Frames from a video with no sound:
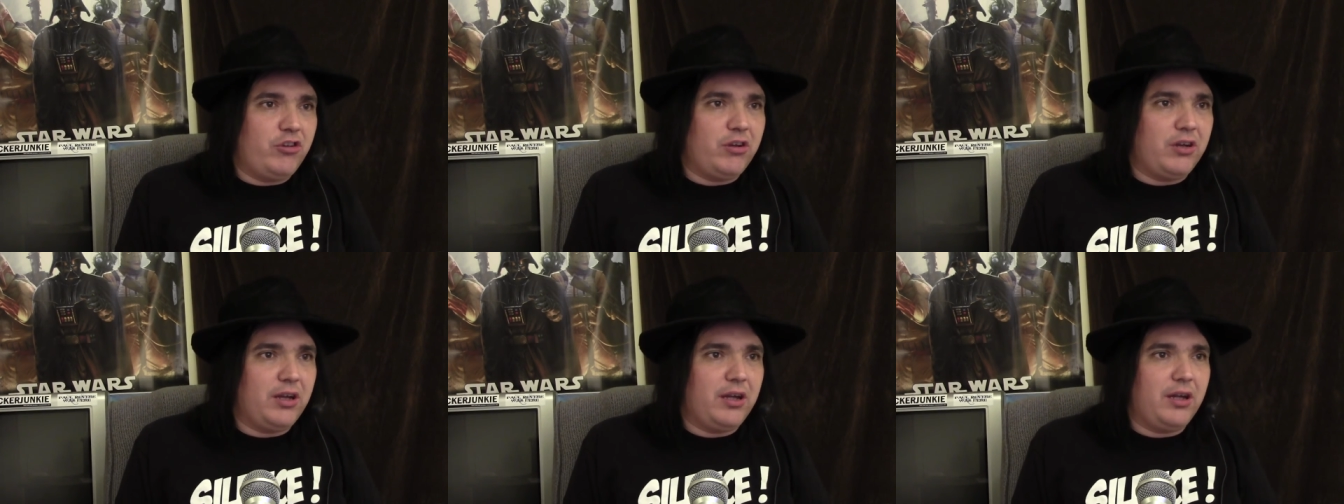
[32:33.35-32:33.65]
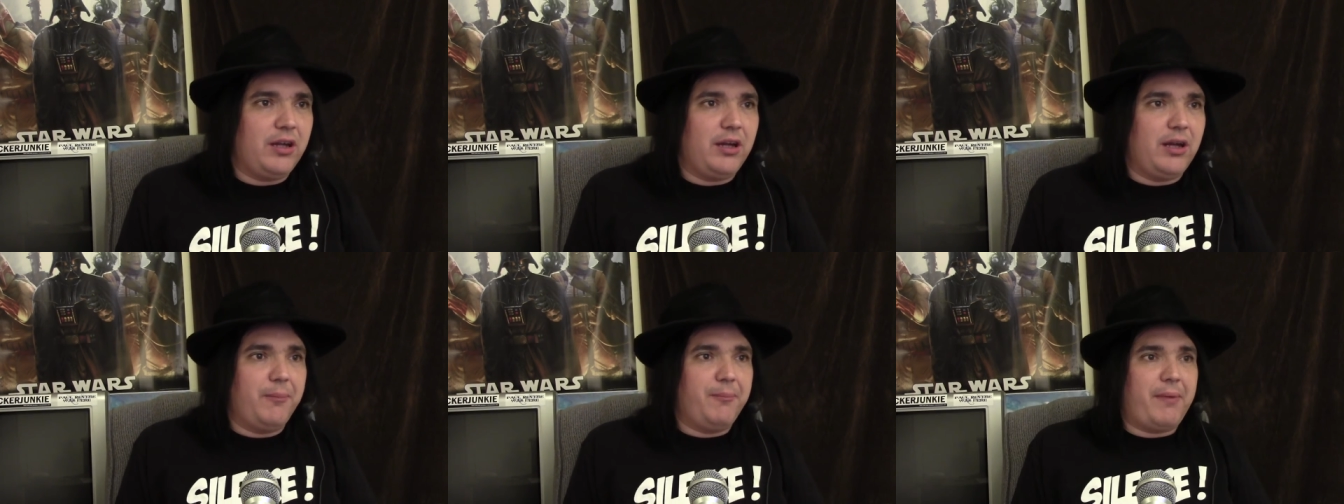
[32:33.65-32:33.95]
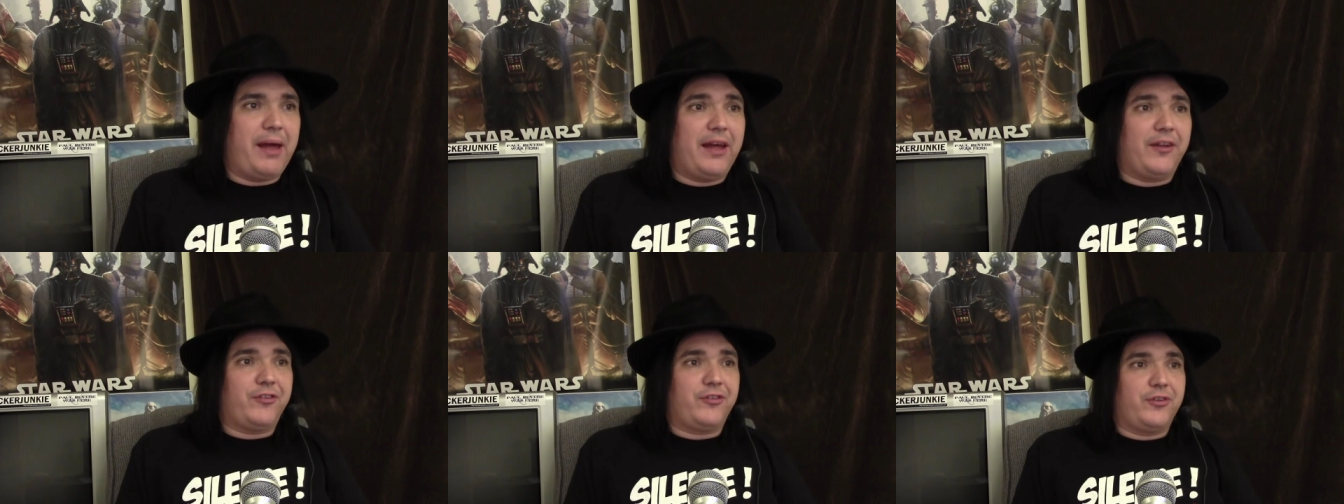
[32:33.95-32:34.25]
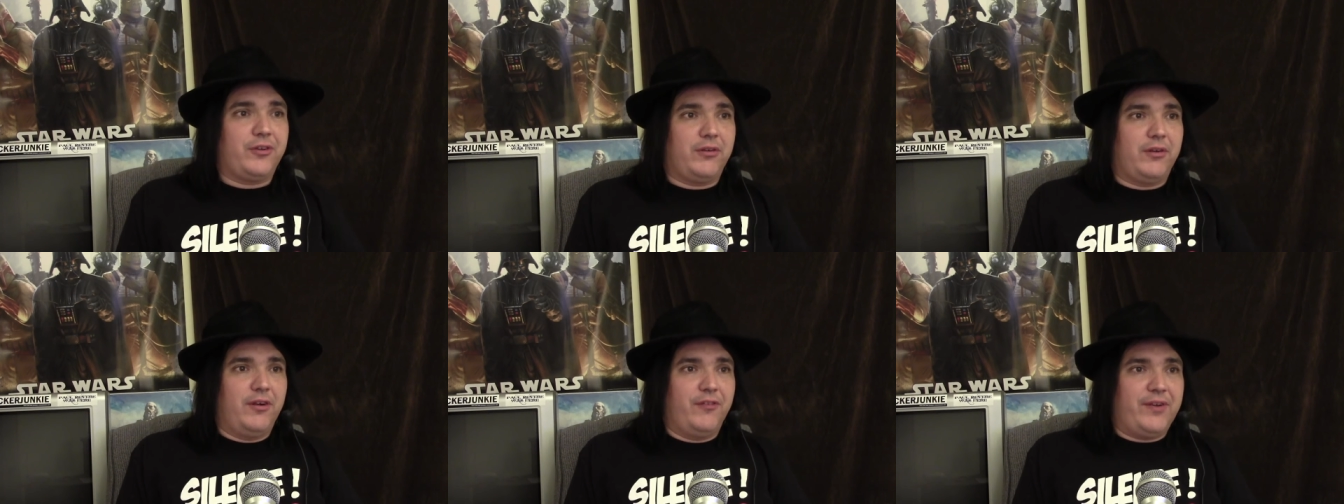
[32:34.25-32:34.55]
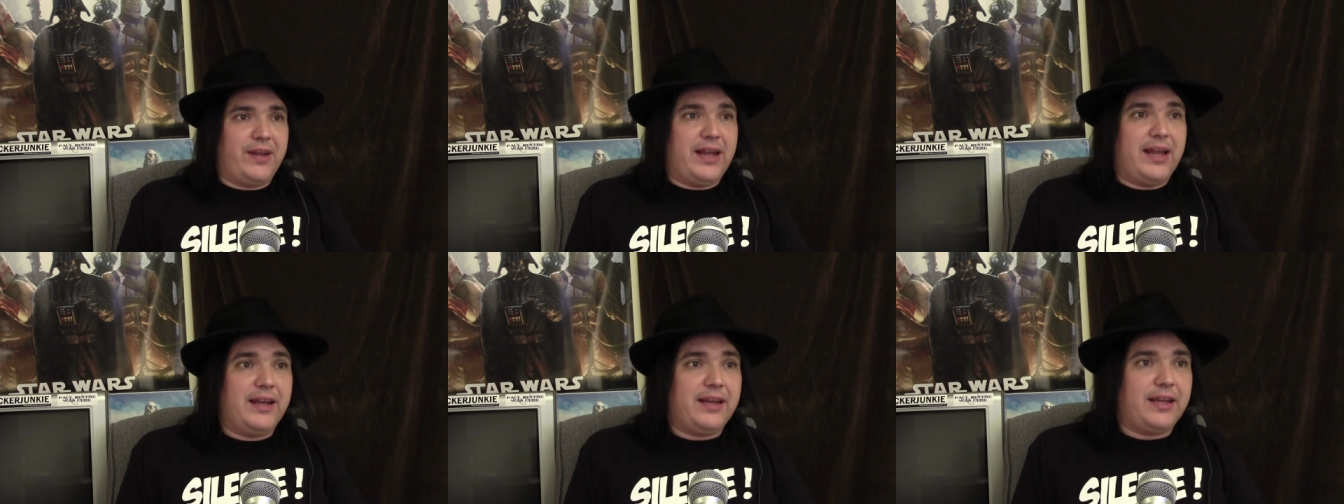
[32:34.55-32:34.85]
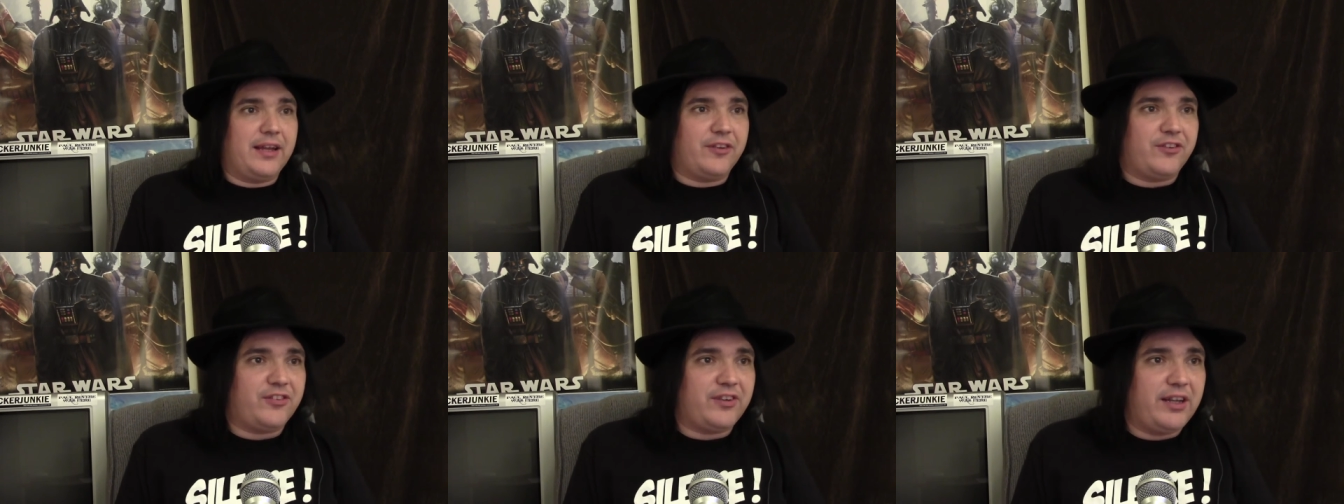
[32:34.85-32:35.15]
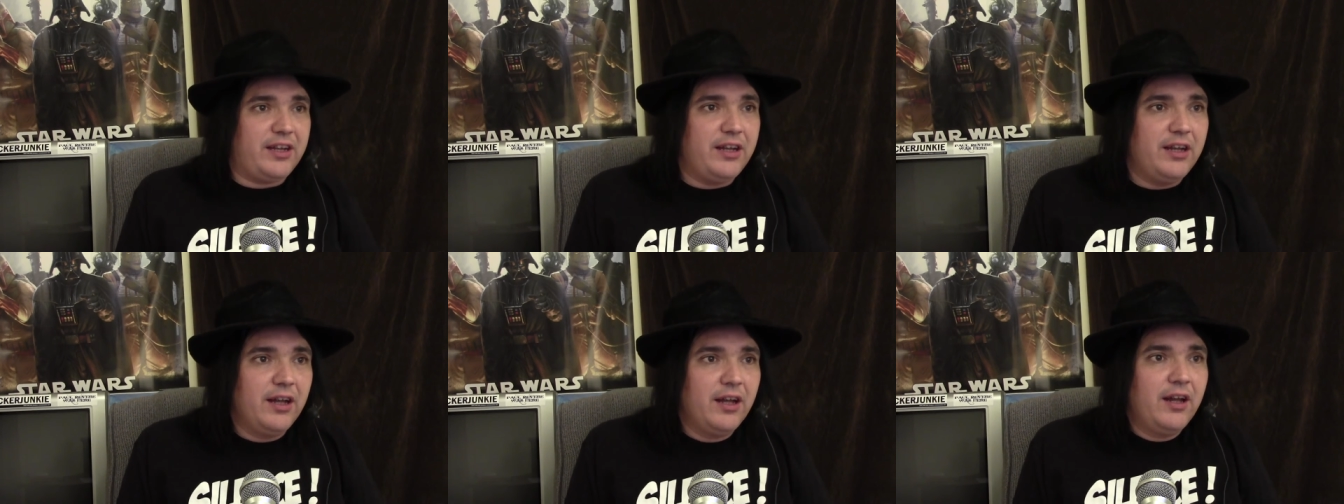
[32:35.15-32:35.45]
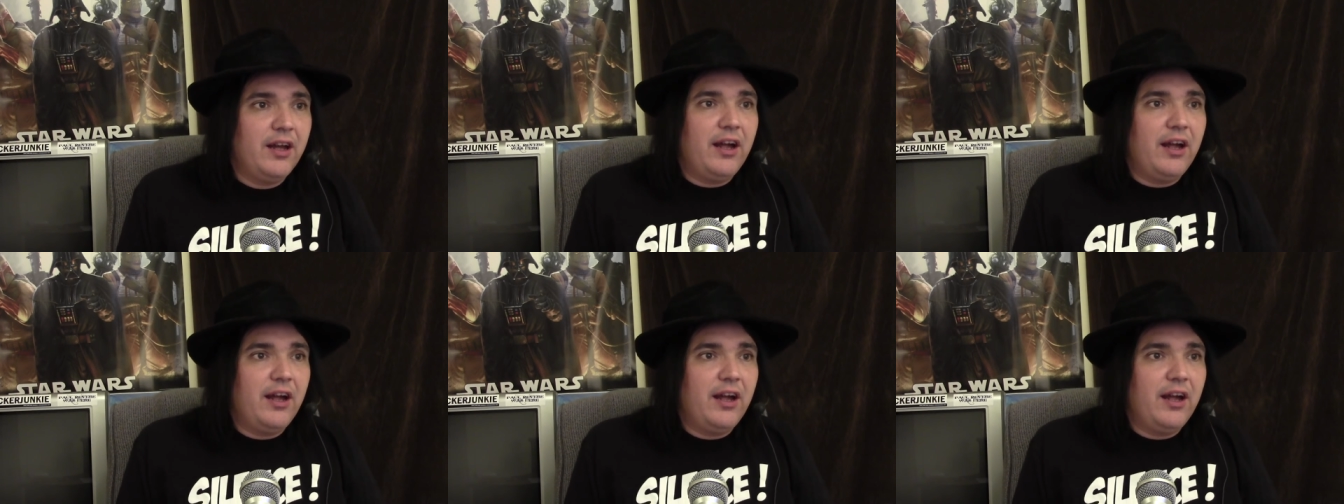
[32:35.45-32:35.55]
a Master of Idiocy,